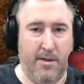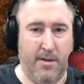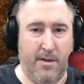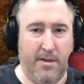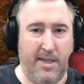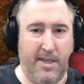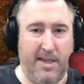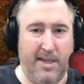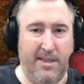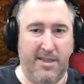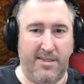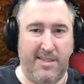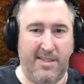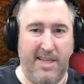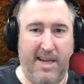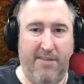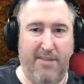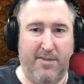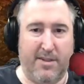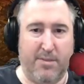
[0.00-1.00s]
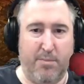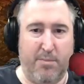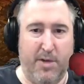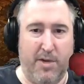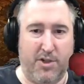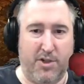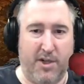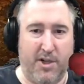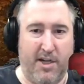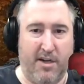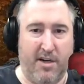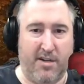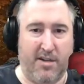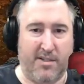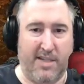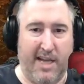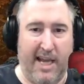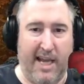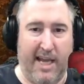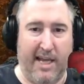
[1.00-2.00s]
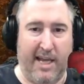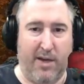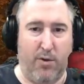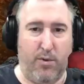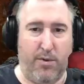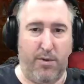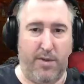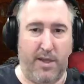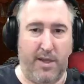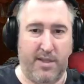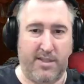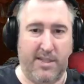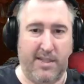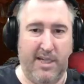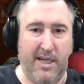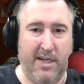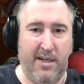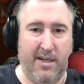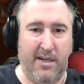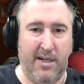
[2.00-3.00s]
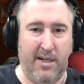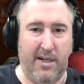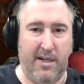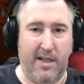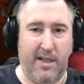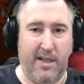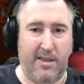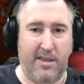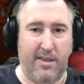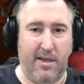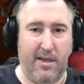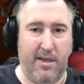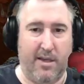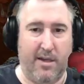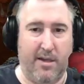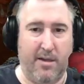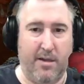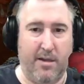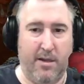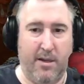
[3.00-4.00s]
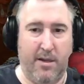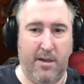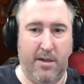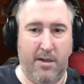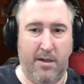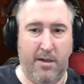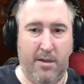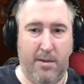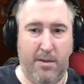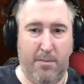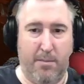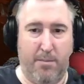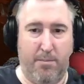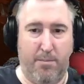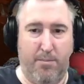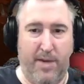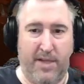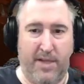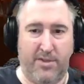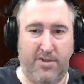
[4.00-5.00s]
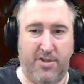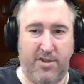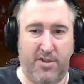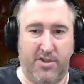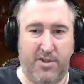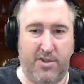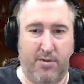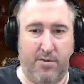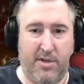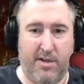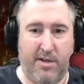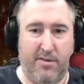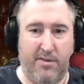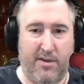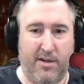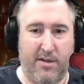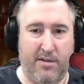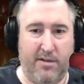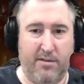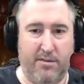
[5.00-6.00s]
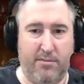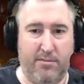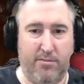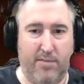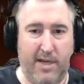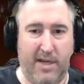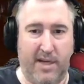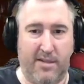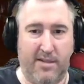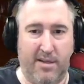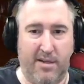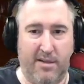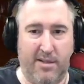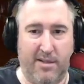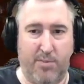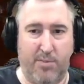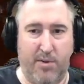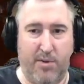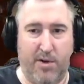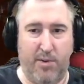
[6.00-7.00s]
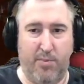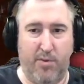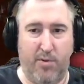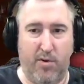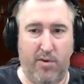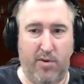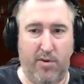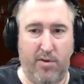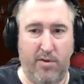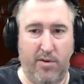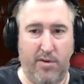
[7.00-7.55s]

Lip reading: I think the safest measure here is to hang out with Haseen and let the pets just do whatever. Accidentally spawned a portal.